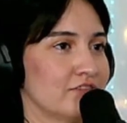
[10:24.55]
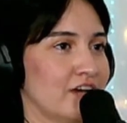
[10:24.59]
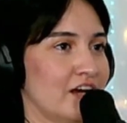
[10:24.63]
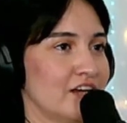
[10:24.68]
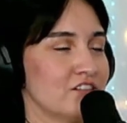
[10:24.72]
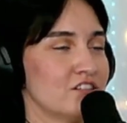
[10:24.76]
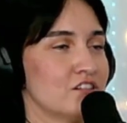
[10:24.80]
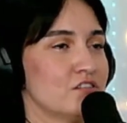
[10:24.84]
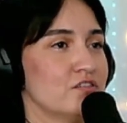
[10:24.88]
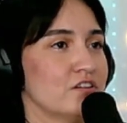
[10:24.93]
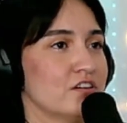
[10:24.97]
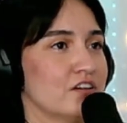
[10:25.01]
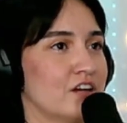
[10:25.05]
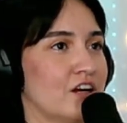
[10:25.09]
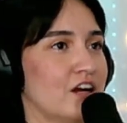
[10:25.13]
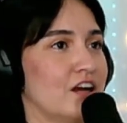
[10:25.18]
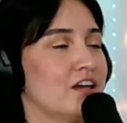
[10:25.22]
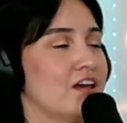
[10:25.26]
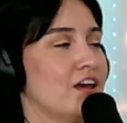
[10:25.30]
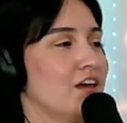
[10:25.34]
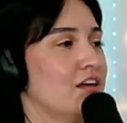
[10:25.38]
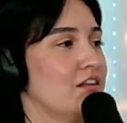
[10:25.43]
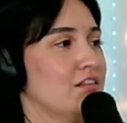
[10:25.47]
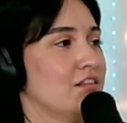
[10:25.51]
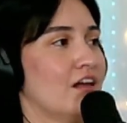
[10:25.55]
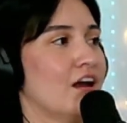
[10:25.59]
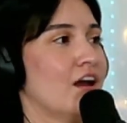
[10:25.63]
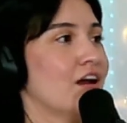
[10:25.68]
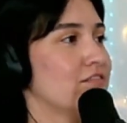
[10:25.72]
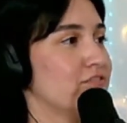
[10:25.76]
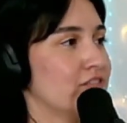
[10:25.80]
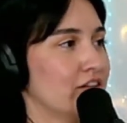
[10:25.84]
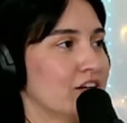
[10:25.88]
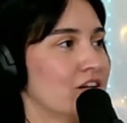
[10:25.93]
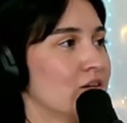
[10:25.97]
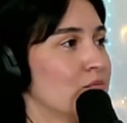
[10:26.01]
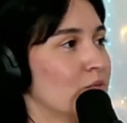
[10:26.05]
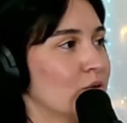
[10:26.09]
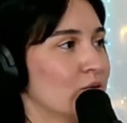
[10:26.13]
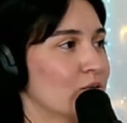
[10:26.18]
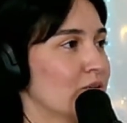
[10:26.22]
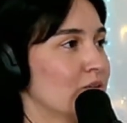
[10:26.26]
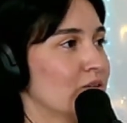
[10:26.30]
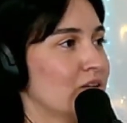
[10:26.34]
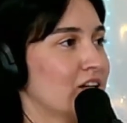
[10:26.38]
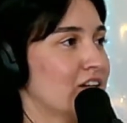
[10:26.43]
I just feel like I can't laugh anymore.